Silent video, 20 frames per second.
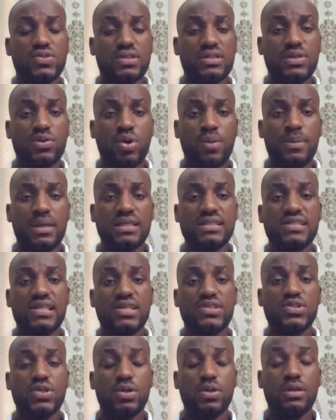on the comment
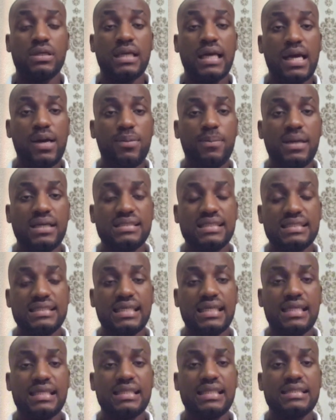section on how
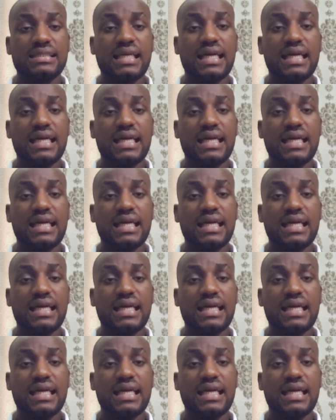Manchester United